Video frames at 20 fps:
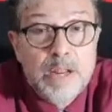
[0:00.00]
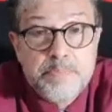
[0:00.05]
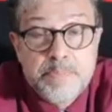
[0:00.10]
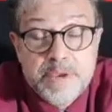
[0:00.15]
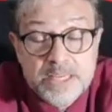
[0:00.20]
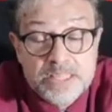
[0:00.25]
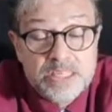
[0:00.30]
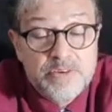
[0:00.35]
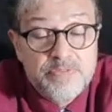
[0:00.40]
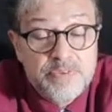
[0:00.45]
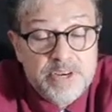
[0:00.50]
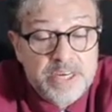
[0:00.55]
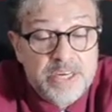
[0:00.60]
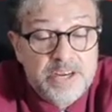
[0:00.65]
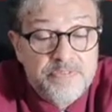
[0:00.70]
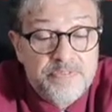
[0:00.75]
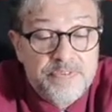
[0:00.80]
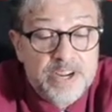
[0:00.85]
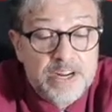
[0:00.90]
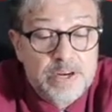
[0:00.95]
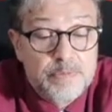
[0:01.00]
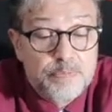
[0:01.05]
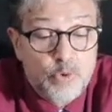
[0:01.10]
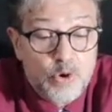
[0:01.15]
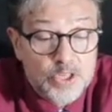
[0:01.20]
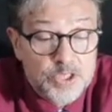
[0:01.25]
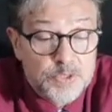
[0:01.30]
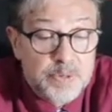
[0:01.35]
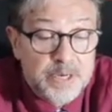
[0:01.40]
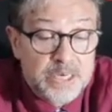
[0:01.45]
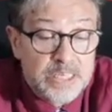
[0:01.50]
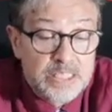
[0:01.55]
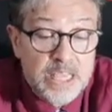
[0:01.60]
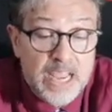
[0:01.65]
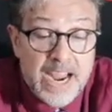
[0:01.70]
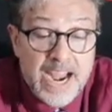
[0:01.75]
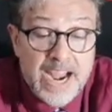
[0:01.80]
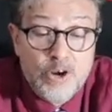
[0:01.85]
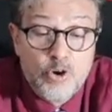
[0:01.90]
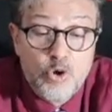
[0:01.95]
makes it a very difficult prospect. It's a
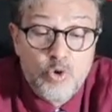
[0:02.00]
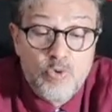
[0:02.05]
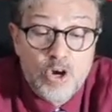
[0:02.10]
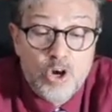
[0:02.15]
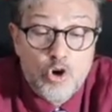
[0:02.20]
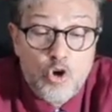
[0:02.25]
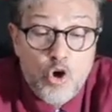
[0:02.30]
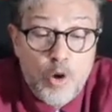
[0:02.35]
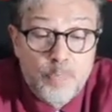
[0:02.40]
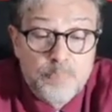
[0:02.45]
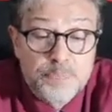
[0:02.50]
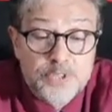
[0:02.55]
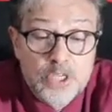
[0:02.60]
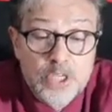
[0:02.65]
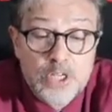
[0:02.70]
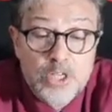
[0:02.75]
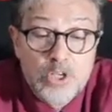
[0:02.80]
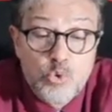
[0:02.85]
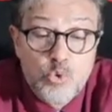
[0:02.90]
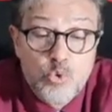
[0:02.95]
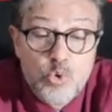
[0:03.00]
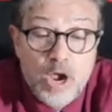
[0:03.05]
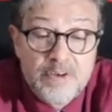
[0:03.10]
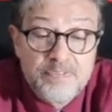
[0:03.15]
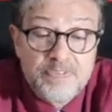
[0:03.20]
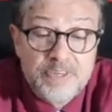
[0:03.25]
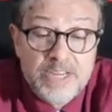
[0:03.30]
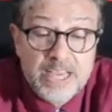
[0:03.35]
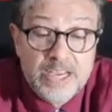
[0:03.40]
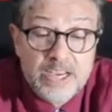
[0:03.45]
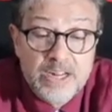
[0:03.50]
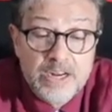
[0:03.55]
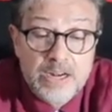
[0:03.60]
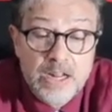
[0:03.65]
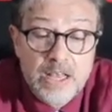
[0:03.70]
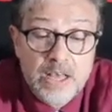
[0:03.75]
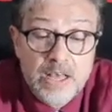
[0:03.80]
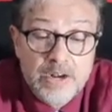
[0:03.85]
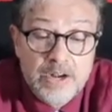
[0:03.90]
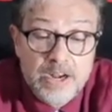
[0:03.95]
handover corps who have taken
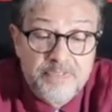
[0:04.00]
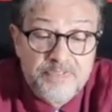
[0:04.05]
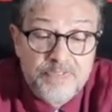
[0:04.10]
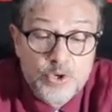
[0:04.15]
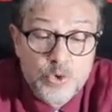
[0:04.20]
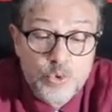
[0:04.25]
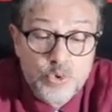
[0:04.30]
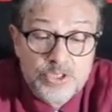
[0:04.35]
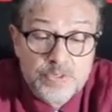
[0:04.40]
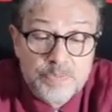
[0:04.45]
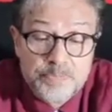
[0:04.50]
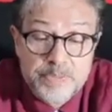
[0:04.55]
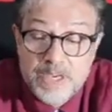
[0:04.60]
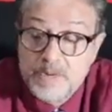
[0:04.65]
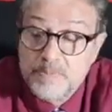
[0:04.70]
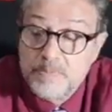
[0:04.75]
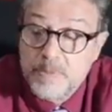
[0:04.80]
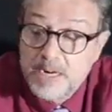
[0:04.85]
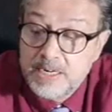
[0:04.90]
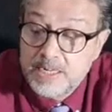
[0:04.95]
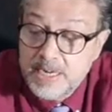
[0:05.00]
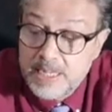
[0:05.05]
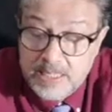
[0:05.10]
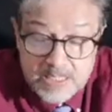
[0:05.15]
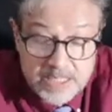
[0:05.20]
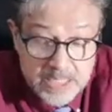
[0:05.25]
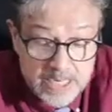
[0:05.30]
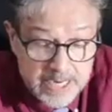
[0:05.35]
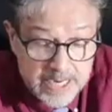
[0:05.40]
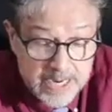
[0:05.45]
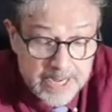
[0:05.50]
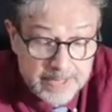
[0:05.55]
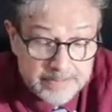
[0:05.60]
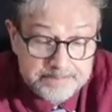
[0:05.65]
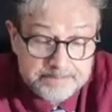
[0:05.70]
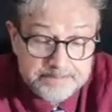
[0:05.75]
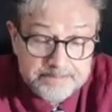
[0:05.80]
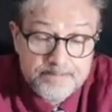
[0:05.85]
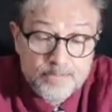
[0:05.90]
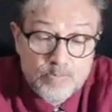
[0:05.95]
refuge. Myanmar tells India.
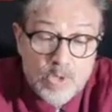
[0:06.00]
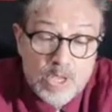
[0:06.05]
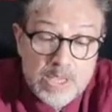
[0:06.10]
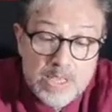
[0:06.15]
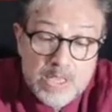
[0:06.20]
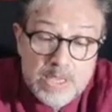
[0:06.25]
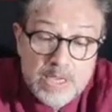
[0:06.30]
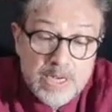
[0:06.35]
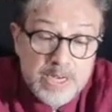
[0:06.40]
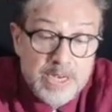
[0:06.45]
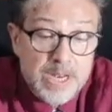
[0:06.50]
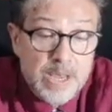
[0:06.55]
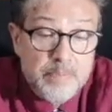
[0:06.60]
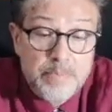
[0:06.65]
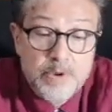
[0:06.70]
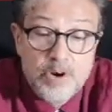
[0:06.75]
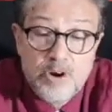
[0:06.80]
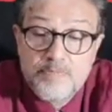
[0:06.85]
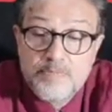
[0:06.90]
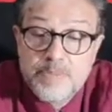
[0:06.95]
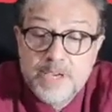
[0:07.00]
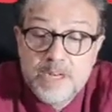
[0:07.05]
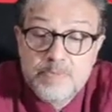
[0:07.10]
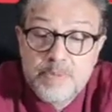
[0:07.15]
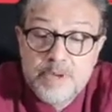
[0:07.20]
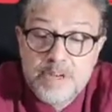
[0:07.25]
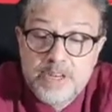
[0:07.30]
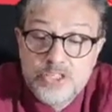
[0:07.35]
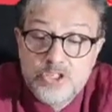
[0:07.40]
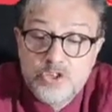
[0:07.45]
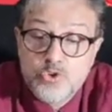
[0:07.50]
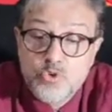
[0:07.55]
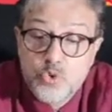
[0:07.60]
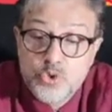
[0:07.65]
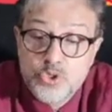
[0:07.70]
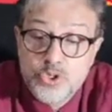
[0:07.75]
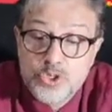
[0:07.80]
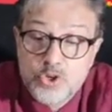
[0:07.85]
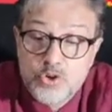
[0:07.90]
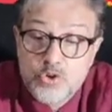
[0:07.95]
Number of Myanmaris
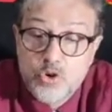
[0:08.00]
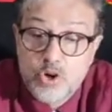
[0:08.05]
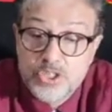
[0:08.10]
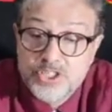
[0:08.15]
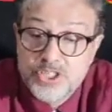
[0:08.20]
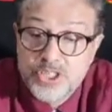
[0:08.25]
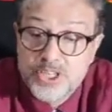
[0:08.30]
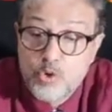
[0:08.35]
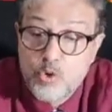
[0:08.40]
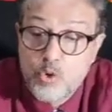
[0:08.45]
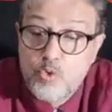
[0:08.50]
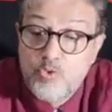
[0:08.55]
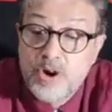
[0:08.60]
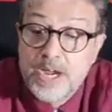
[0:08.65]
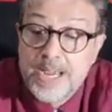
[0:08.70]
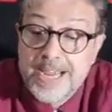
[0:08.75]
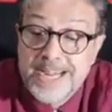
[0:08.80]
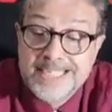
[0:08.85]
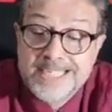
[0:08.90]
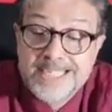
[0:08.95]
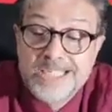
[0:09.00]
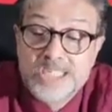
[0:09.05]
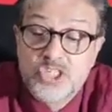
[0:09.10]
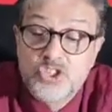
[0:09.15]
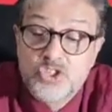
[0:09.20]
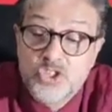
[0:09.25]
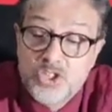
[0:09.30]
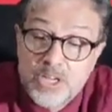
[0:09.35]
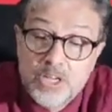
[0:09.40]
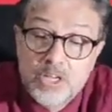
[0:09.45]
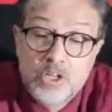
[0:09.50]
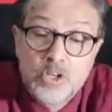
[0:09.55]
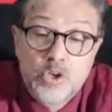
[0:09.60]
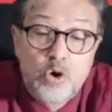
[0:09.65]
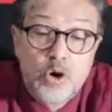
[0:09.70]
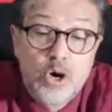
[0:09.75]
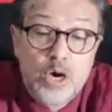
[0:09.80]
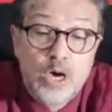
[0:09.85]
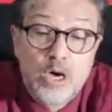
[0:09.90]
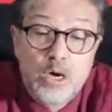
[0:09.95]
crossing over hits
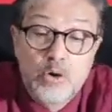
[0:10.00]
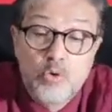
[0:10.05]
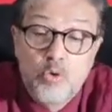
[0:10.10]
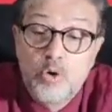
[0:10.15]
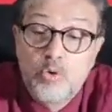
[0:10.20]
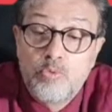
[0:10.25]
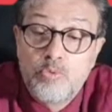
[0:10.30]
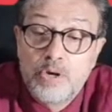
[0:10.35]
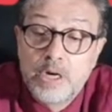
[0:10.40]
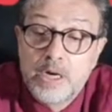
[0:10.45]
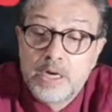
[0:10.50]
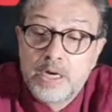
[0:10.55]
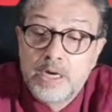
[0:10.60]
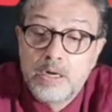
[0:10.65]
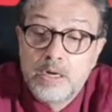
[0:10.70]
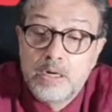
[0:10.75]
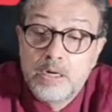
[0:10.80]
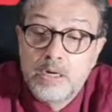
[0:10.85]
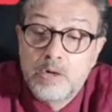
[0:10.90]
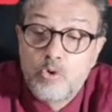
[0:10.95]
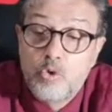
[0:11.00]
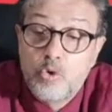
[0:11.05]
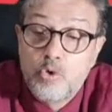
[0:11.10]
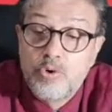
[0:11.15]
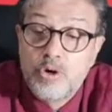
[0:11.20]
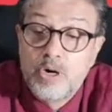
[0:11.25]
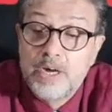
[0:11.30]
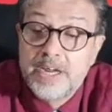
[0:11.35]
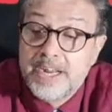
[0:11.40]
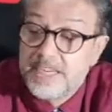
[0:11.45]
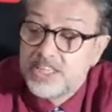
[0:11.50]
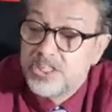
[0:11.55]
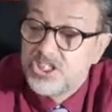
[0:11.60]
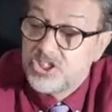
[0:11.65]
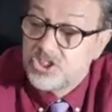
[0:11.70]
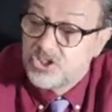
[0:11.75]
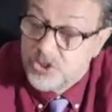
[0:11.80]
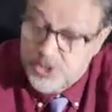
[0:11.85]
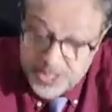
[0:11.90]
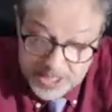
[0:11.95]

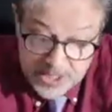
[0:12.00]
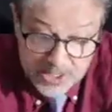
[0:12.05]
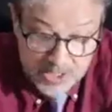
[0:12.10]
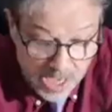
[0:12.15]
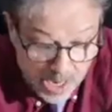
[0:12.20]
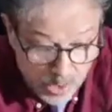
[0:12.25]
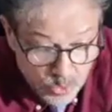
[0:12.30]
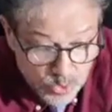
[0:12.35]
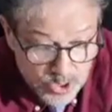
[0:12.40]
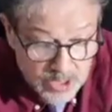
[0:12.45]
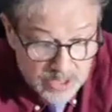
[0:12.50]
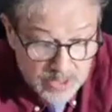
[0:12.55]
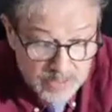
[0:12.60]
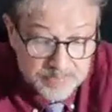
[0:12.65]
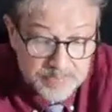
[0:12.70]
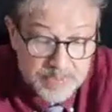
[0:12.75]
3,000.